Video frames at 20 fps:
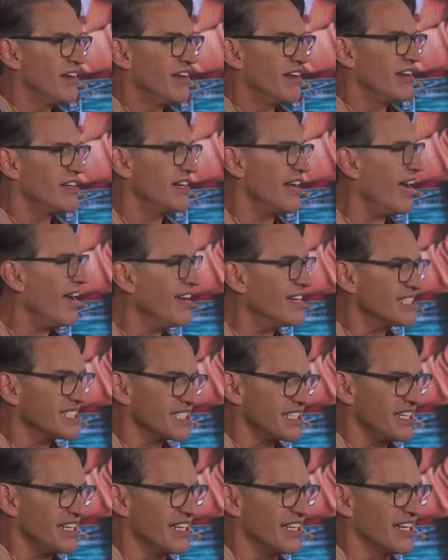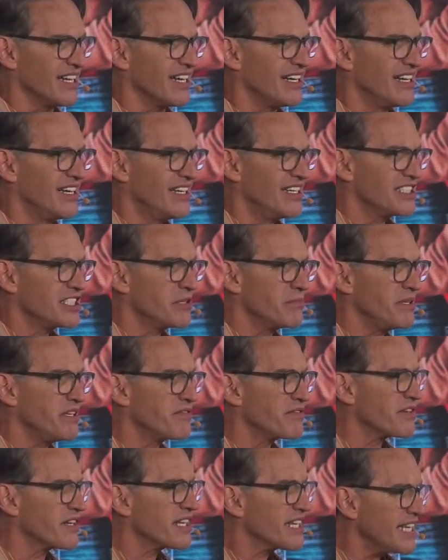and asking to be
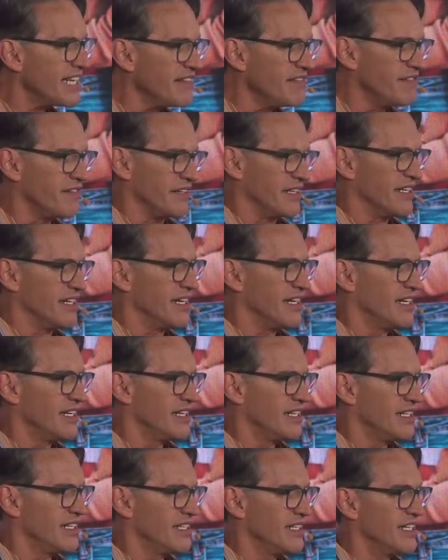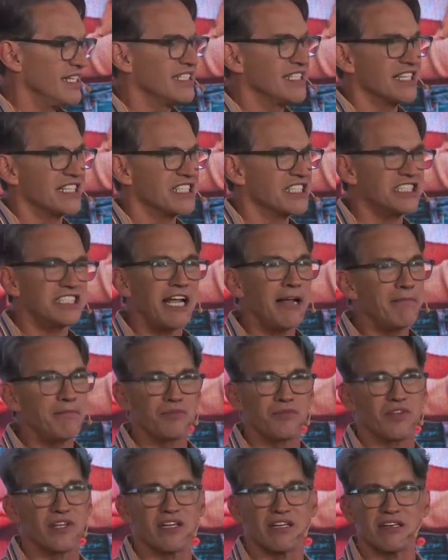forgiven and
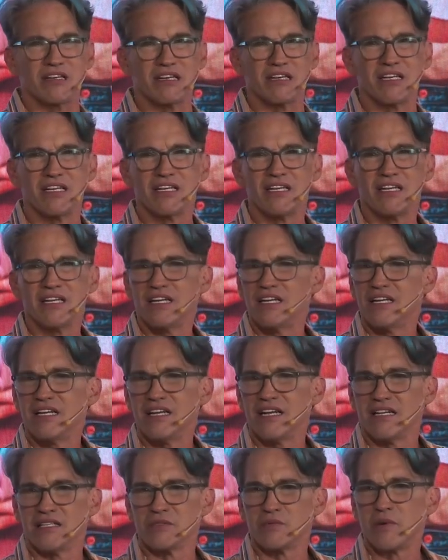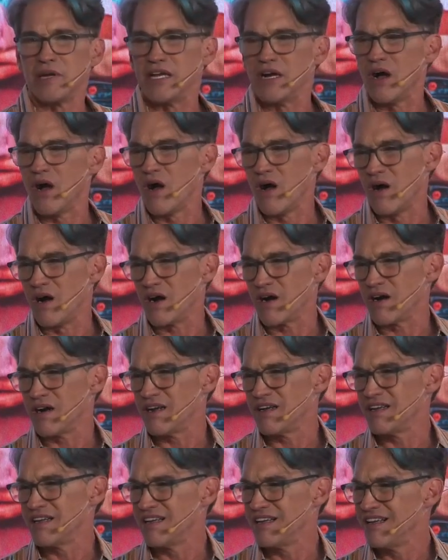accepted as we are
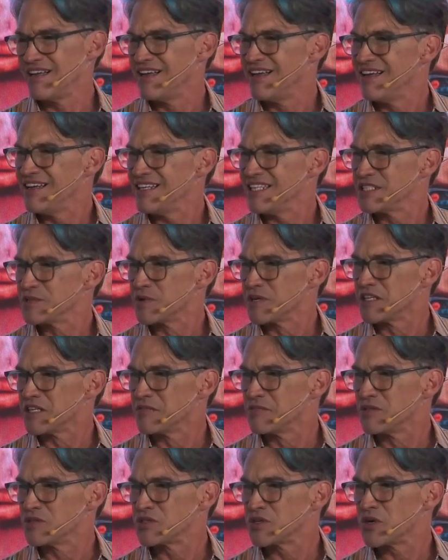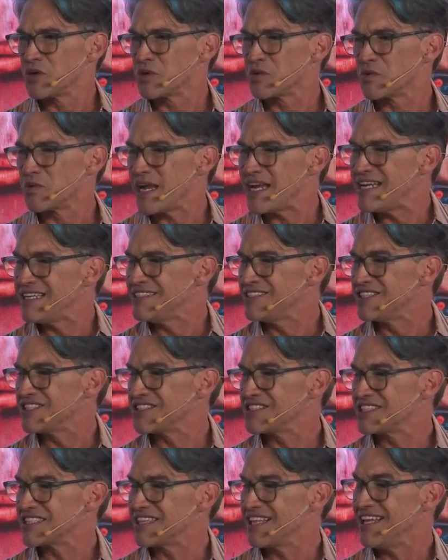is one of the most
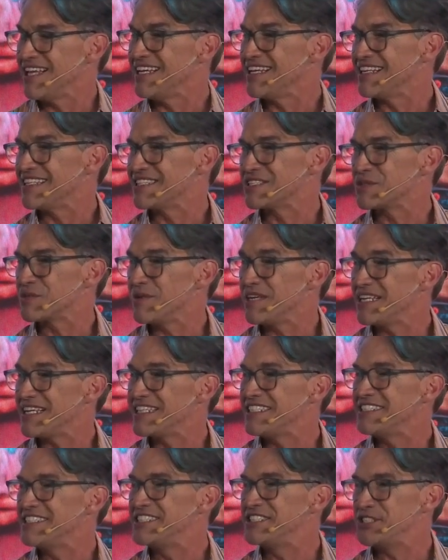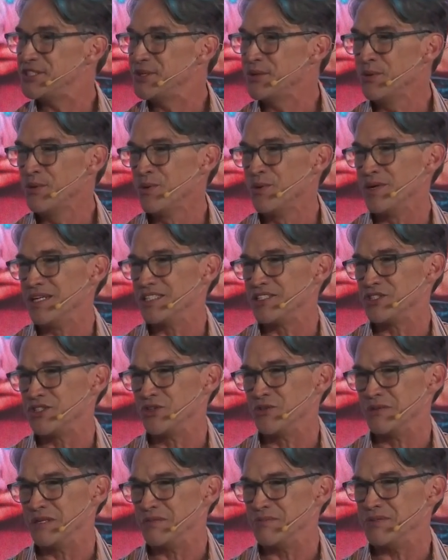courageous things we can do as
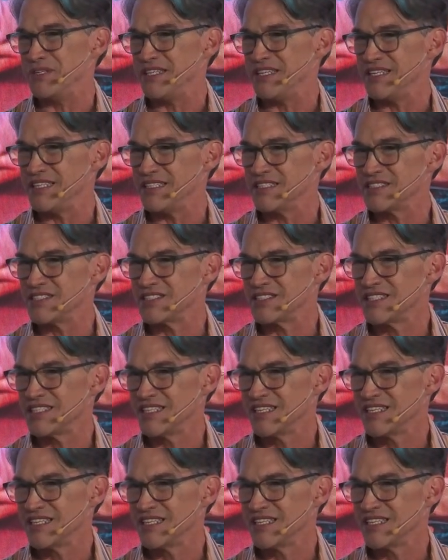human beings.